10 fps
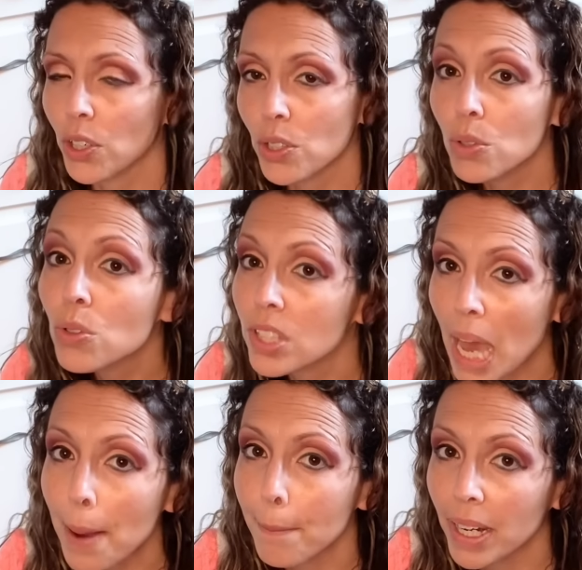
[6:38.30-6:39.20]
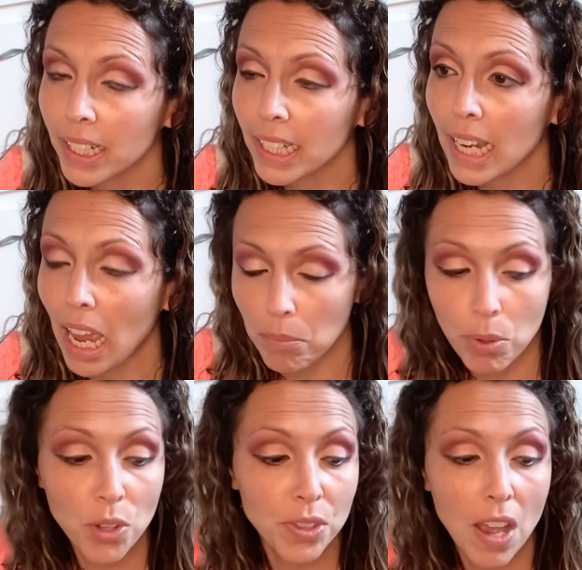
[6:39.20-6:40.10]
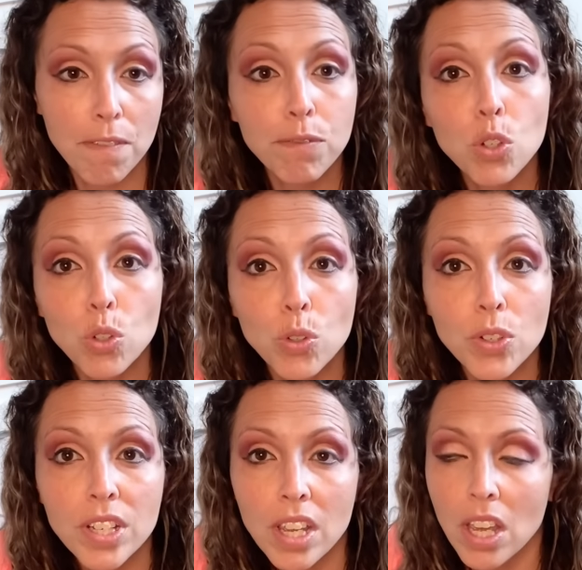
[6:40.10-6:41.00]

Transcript: have used that money and bought that food